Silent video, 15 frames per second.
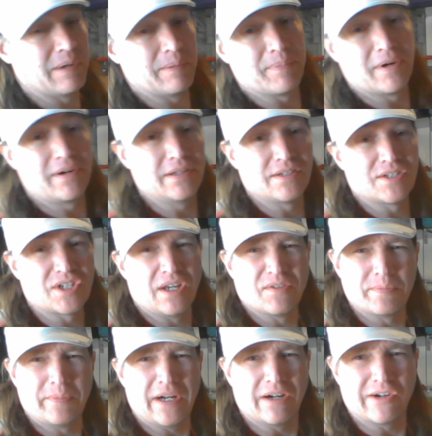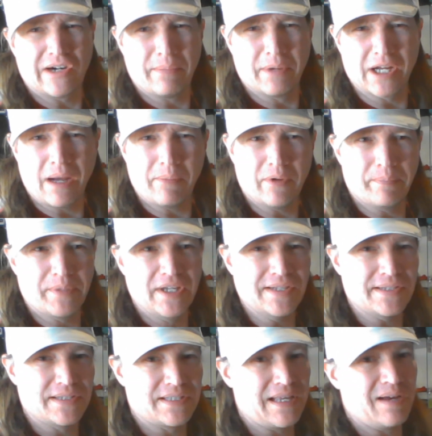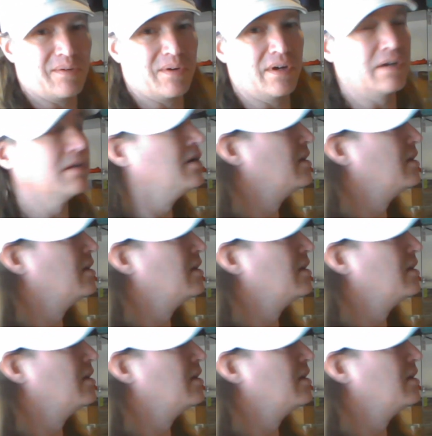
up already on the shelves, but I'll grab a couple of pieces that were